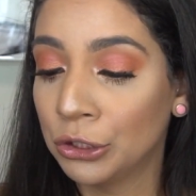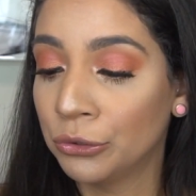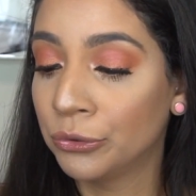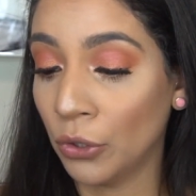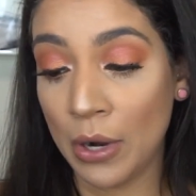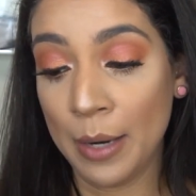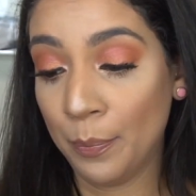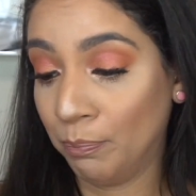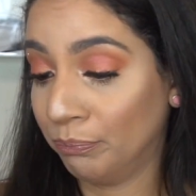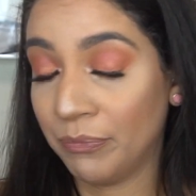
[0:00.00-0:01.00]
So
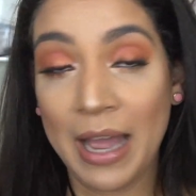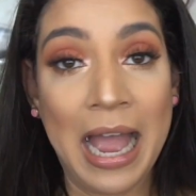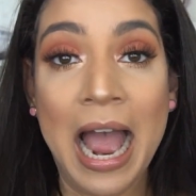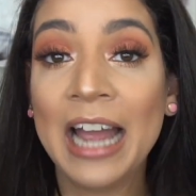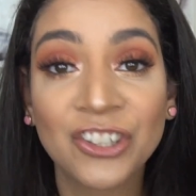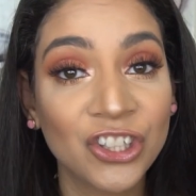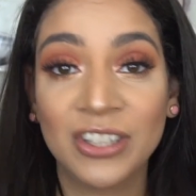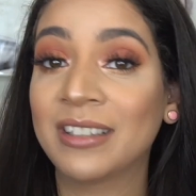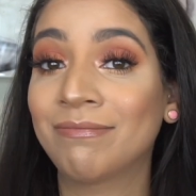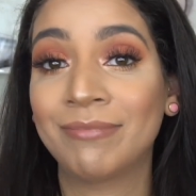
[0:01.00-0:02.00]
I
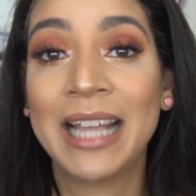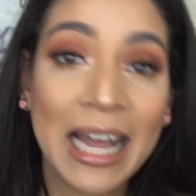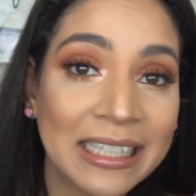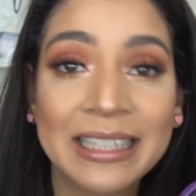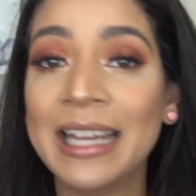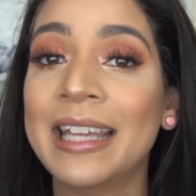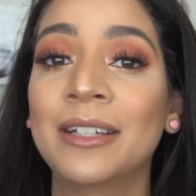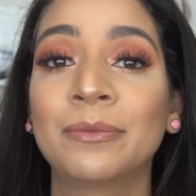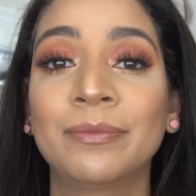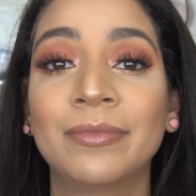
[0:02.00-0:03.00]
just gotta say
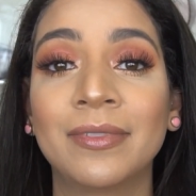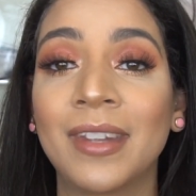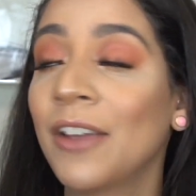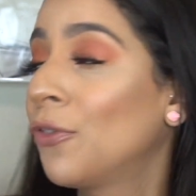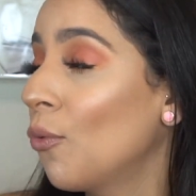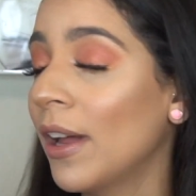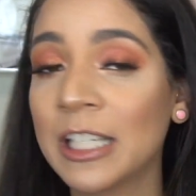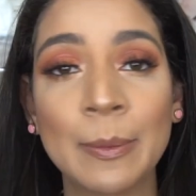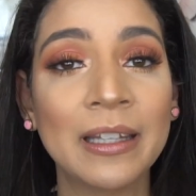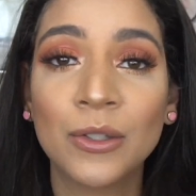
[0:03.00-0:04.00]
it. If you want
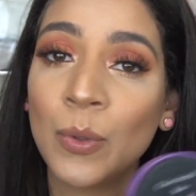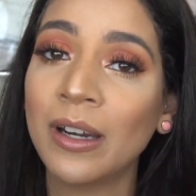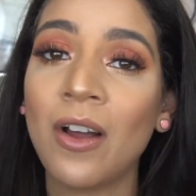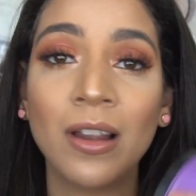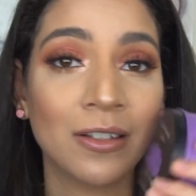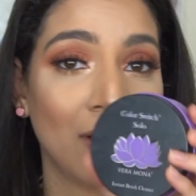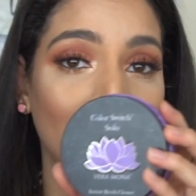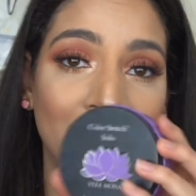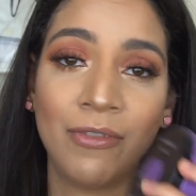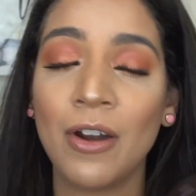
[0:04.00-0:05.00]
to spend the $20
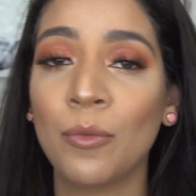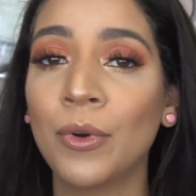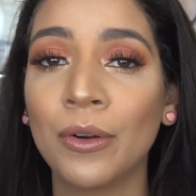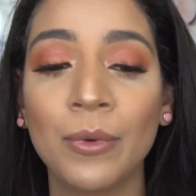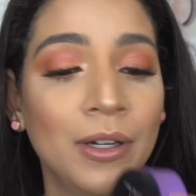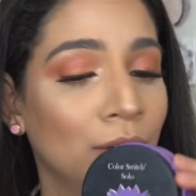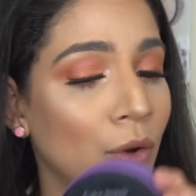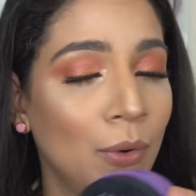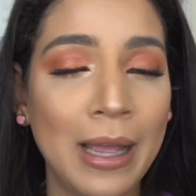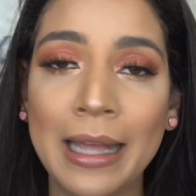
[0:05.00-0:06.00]
on the Vera Mona one,
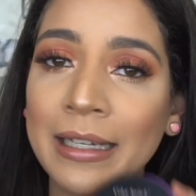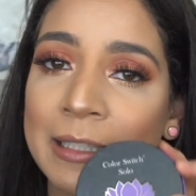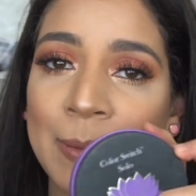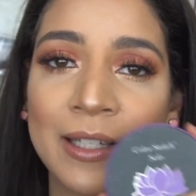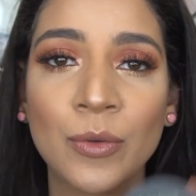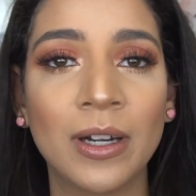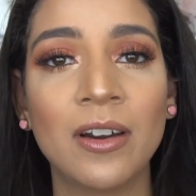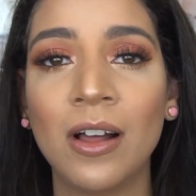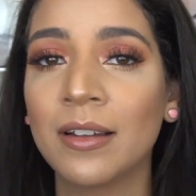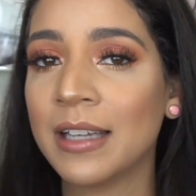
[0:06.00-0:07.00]
go ahead and spend $20.
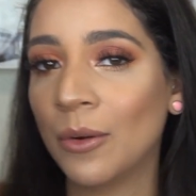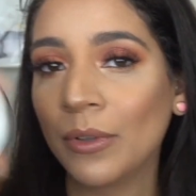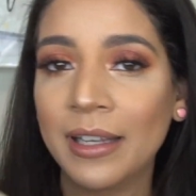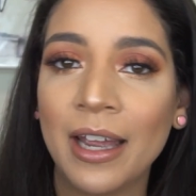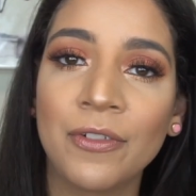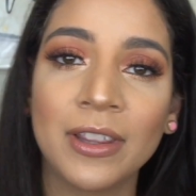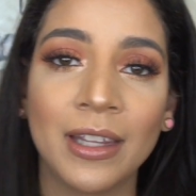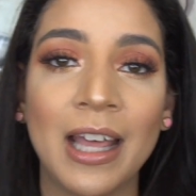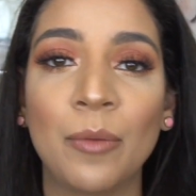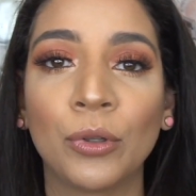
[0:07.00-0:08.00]
I will link
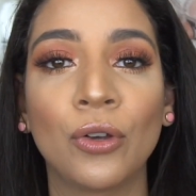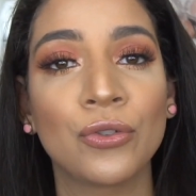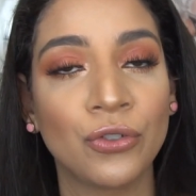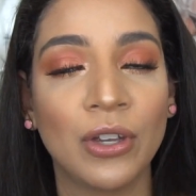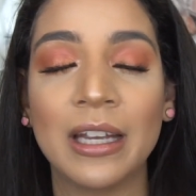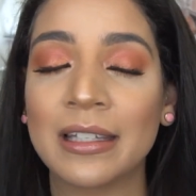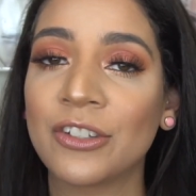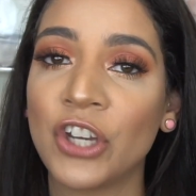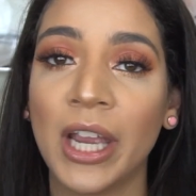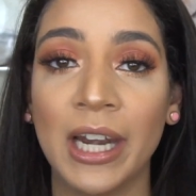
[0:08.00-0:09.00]
everything down below so you guys can
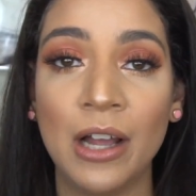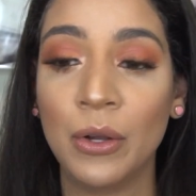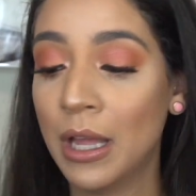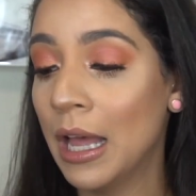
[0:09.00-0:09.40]
check it out.